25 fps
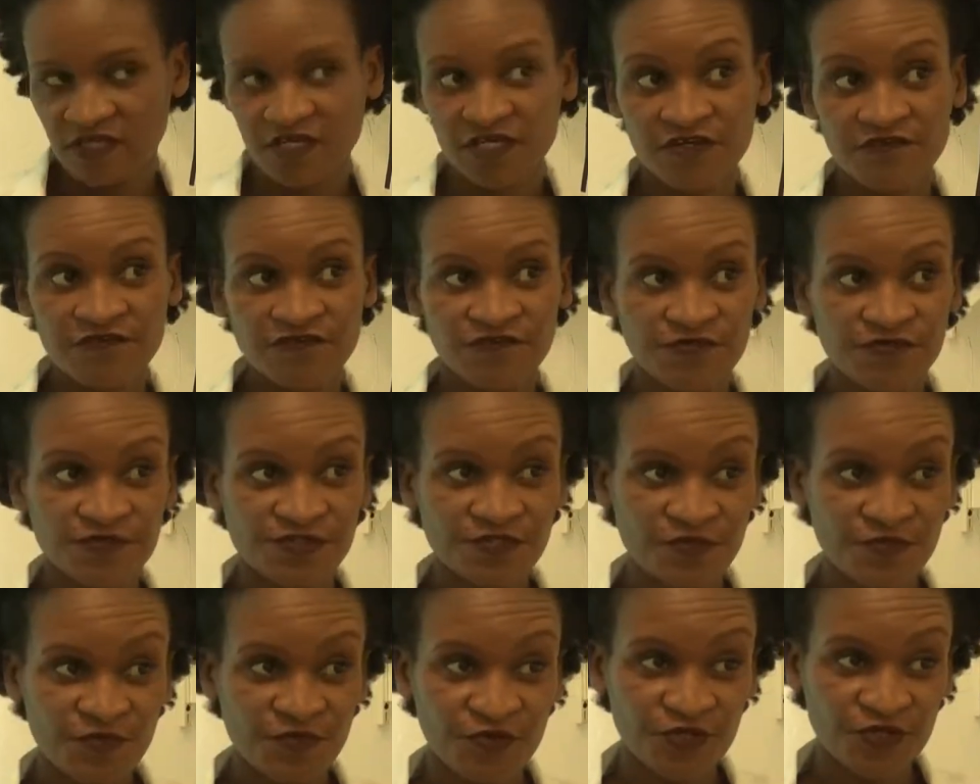If you're
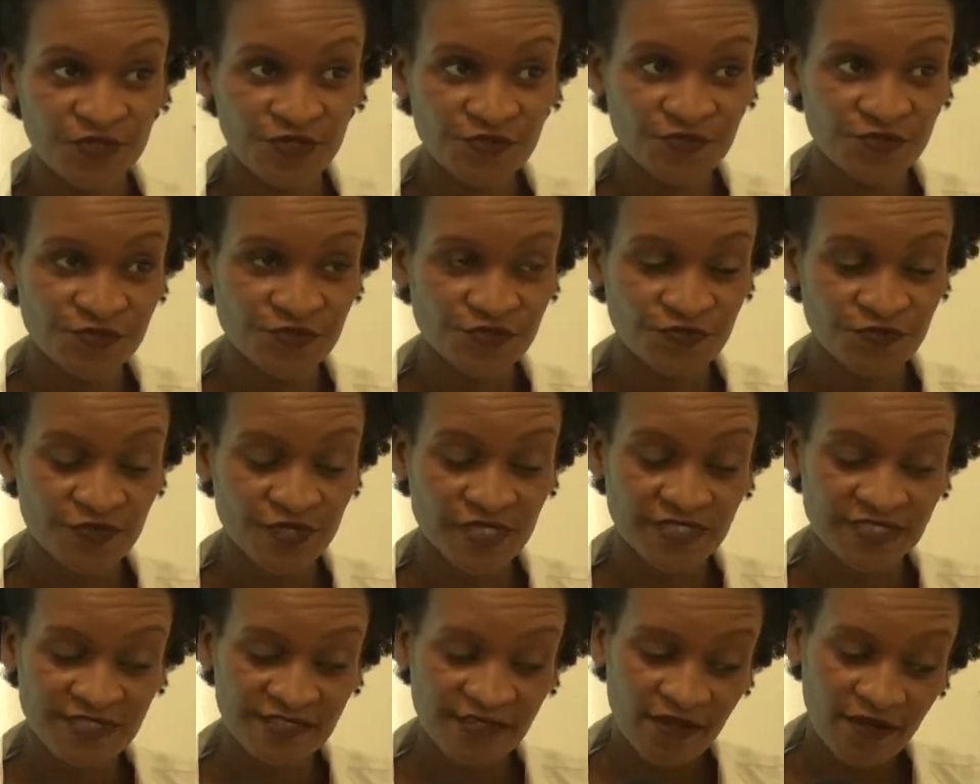somebody who
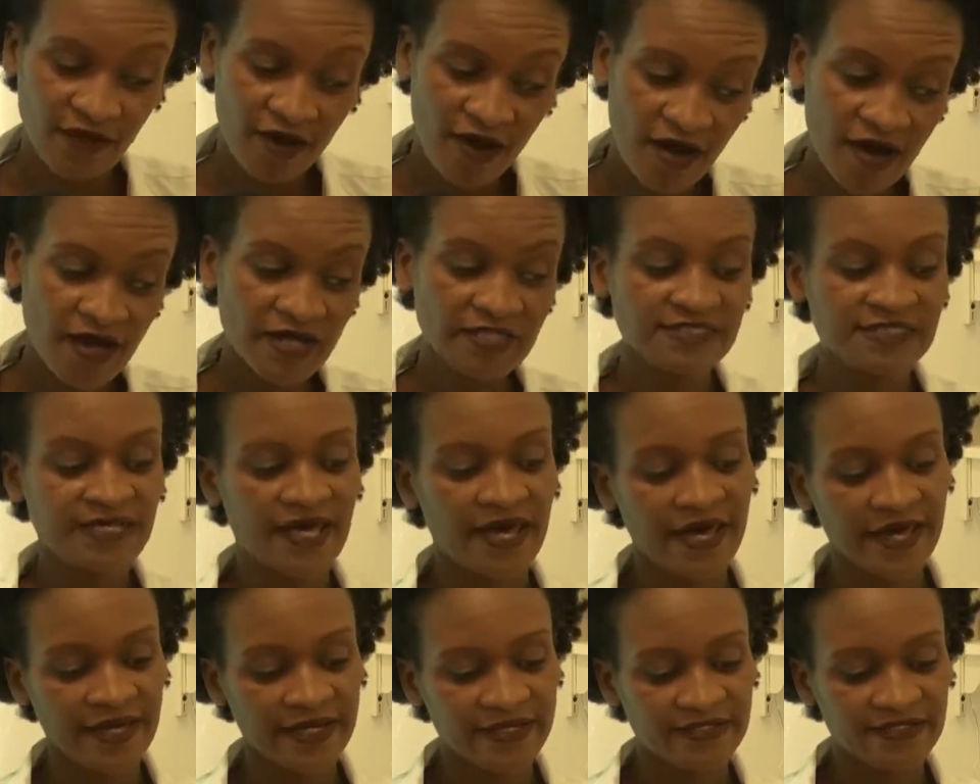drinks a lot
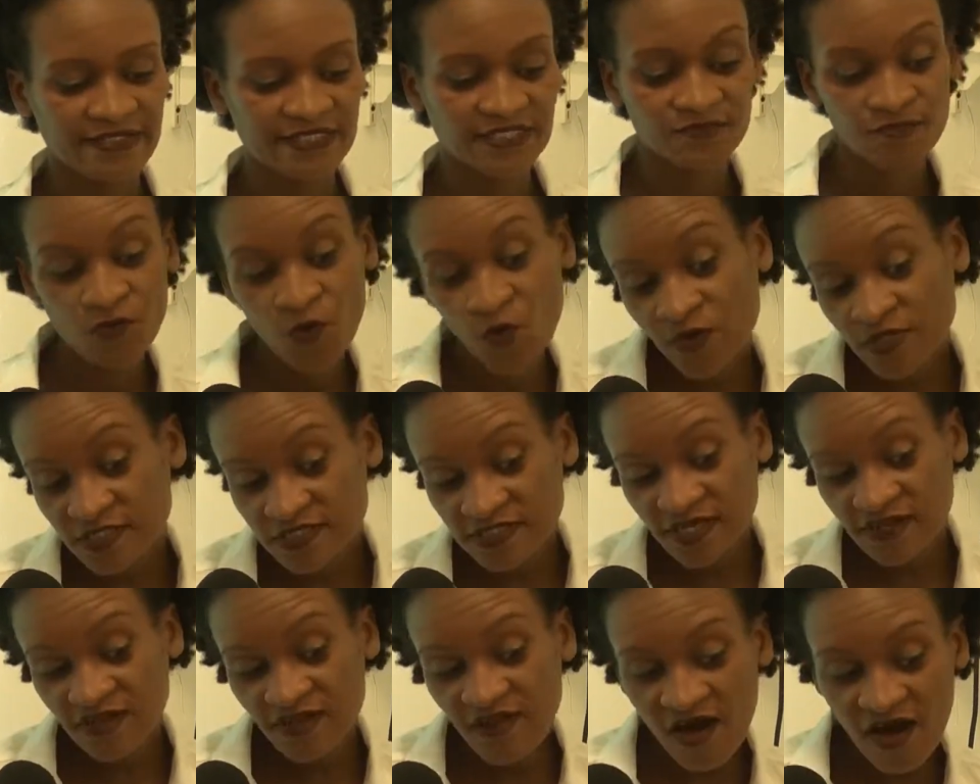and
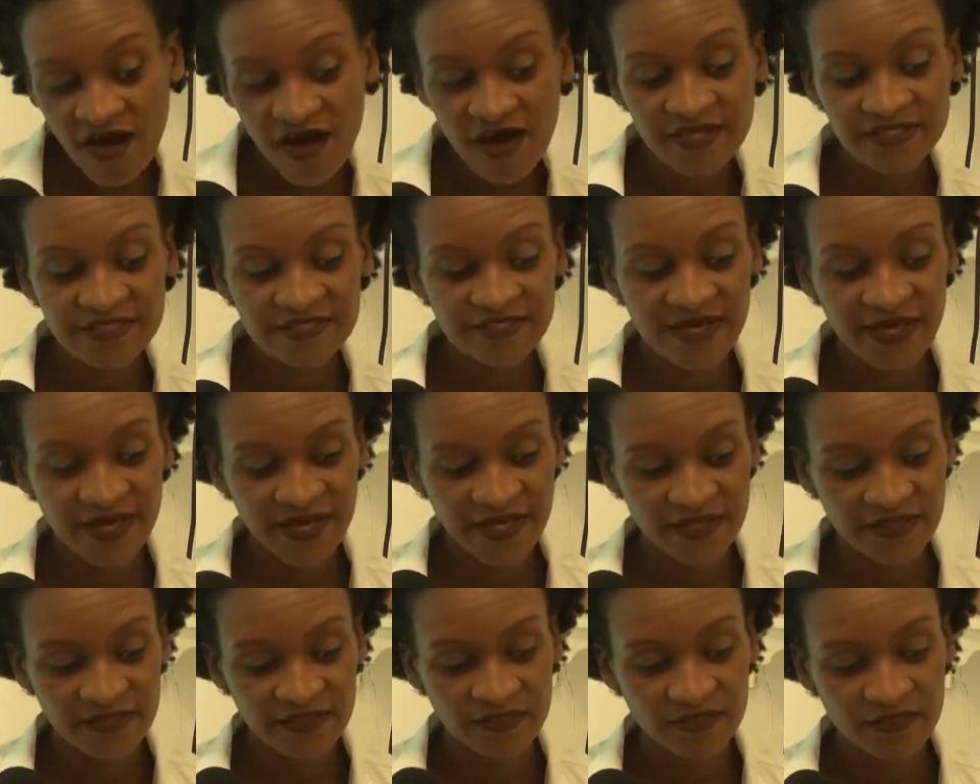smokes a lot
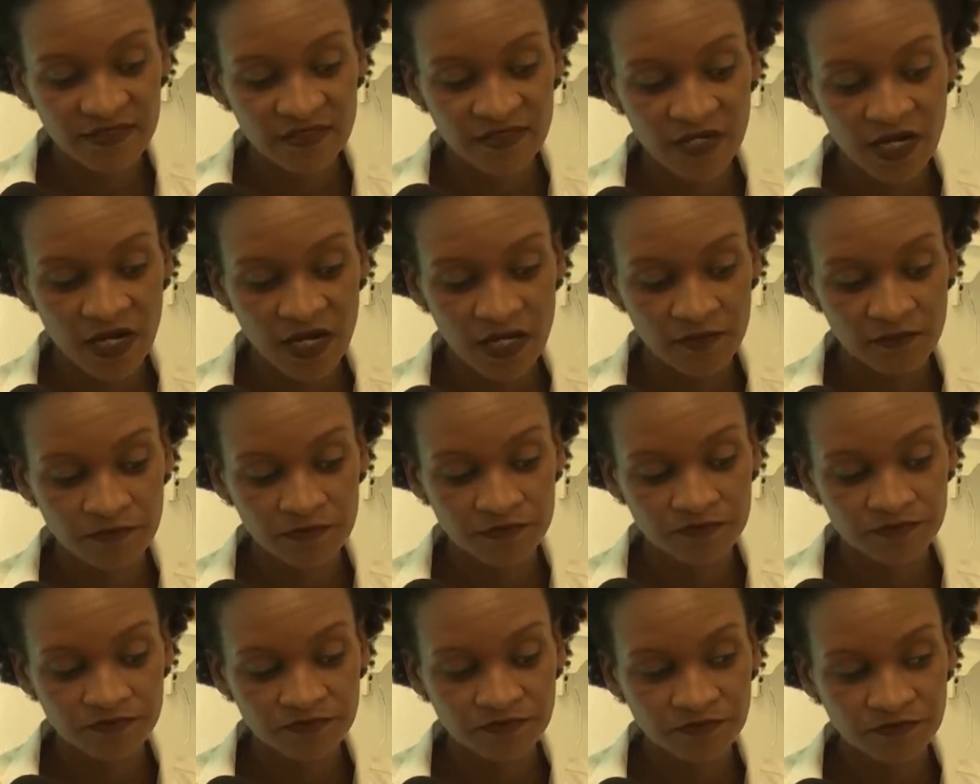and
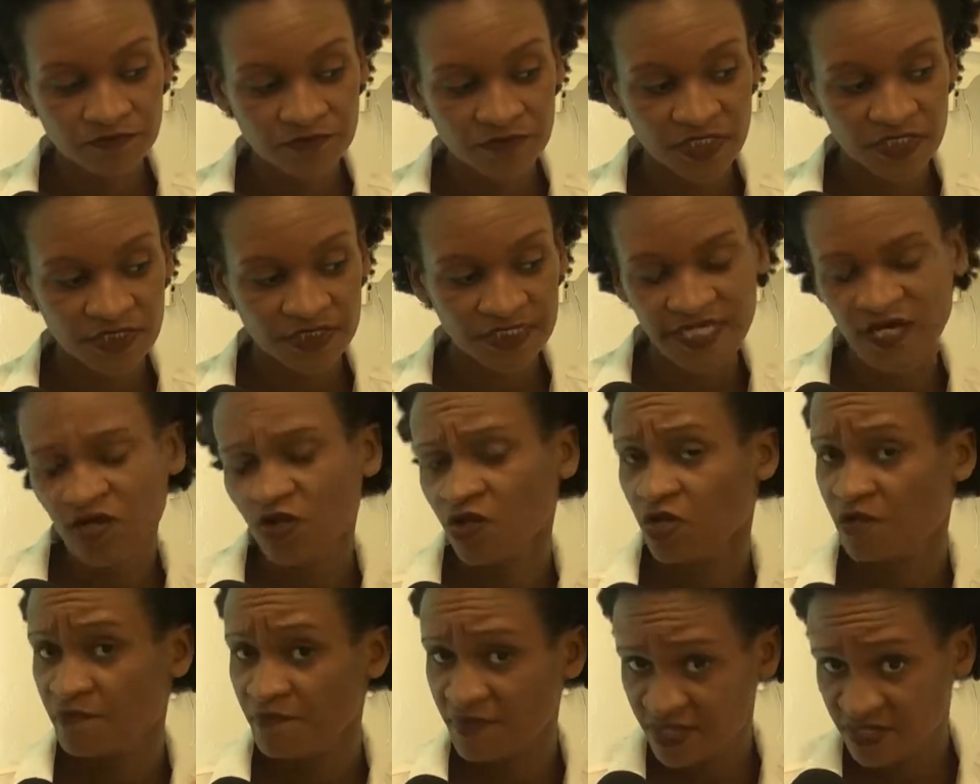take
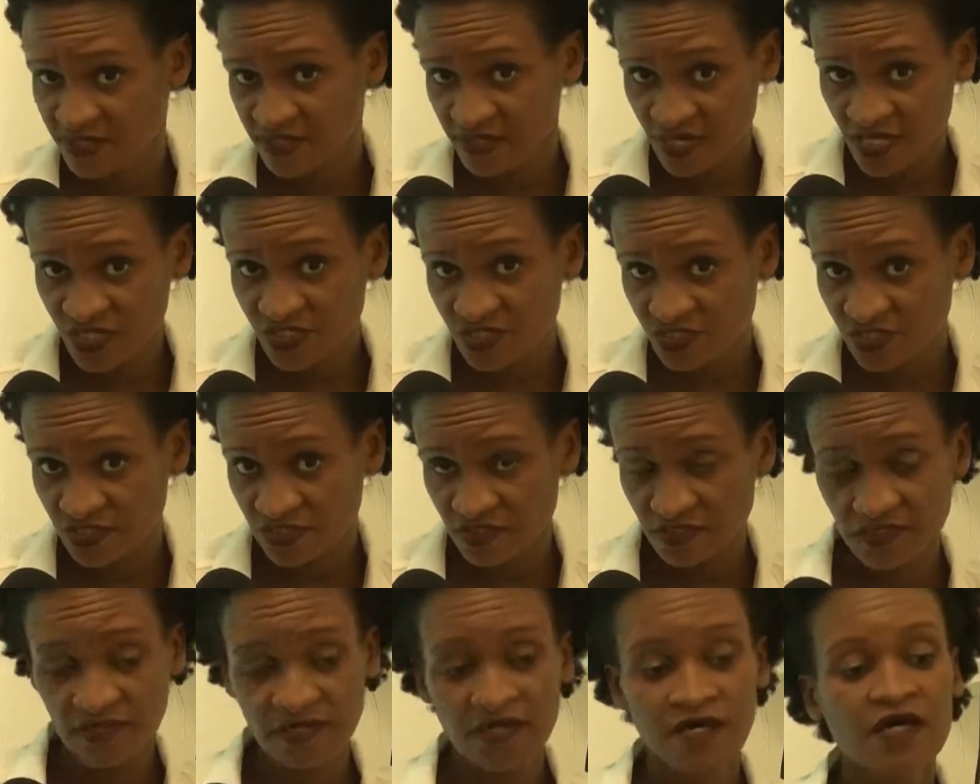over
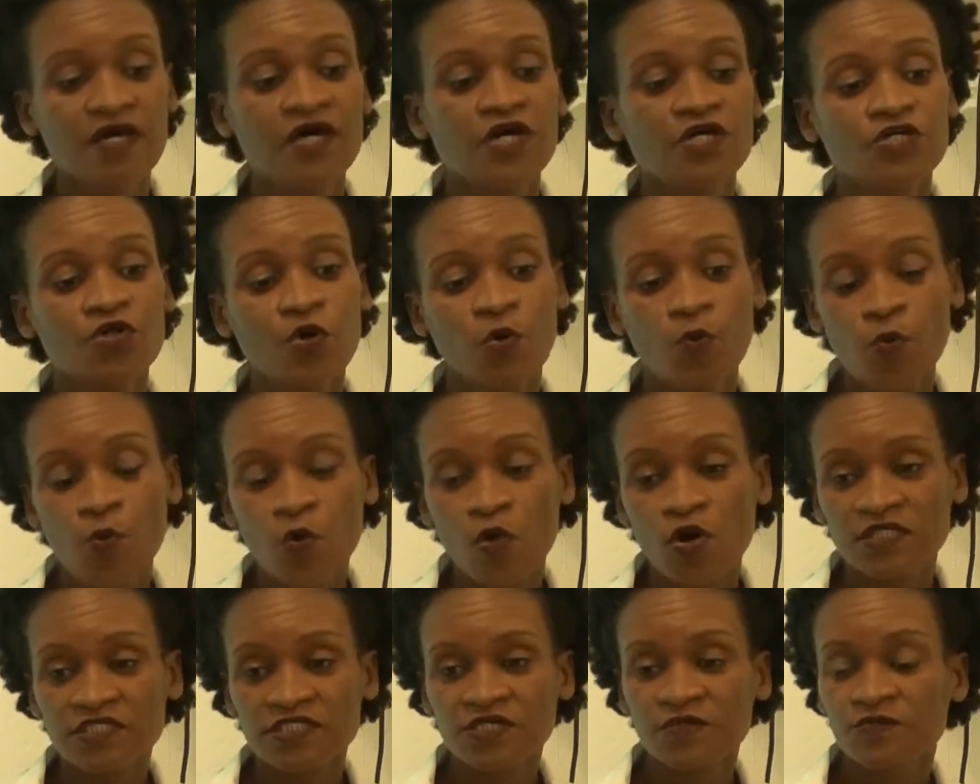medication, your
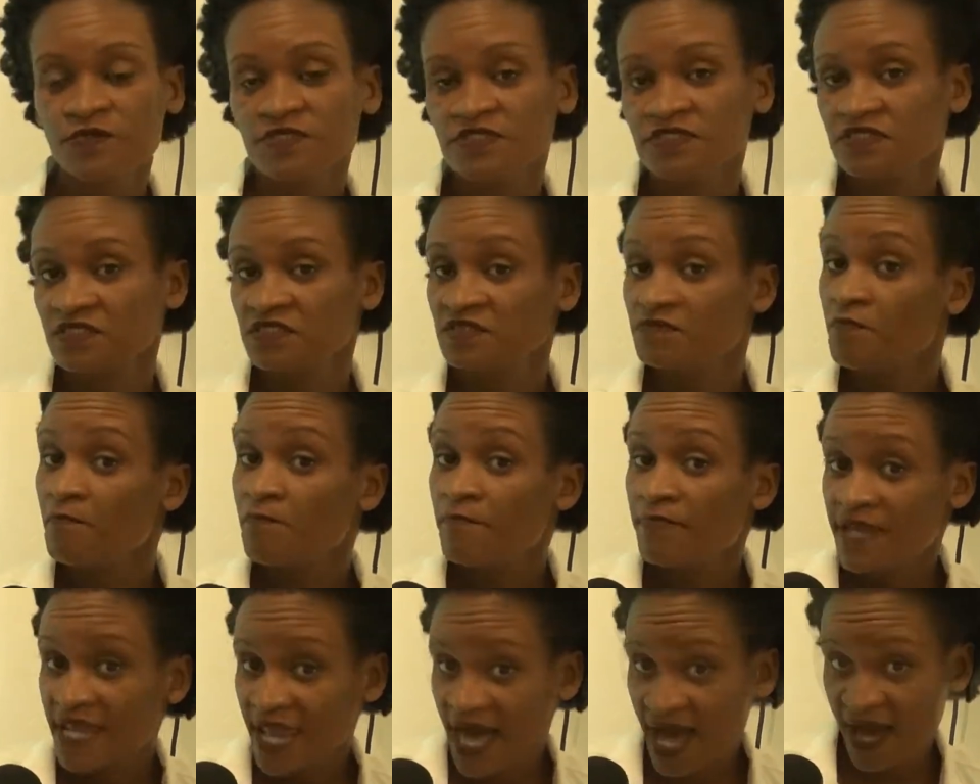water will turn
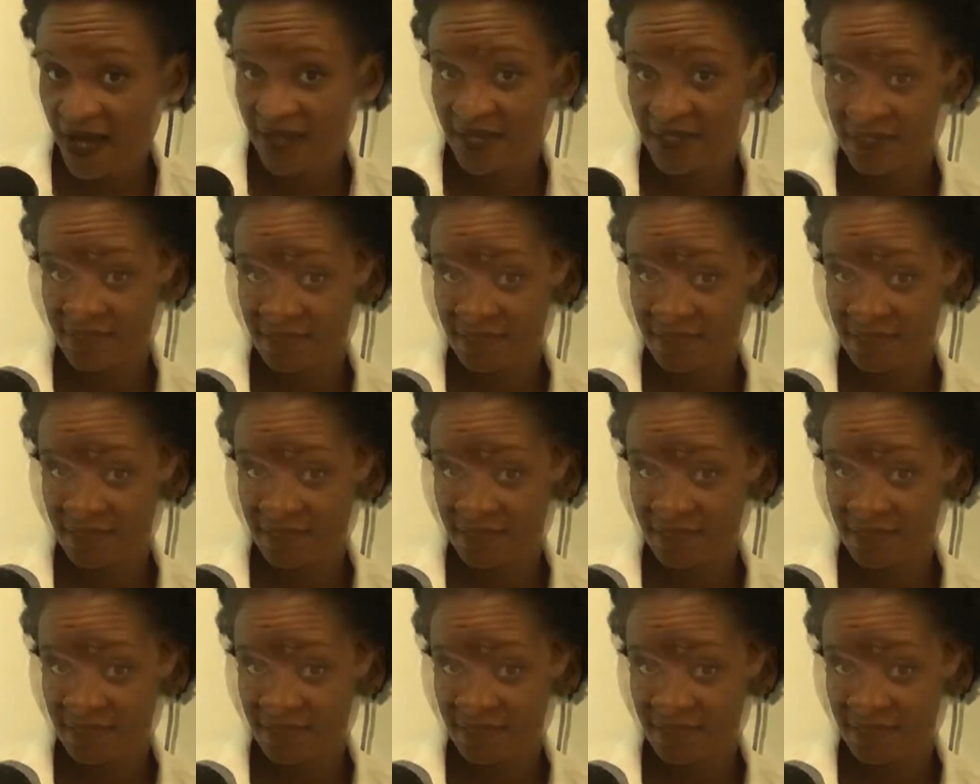black.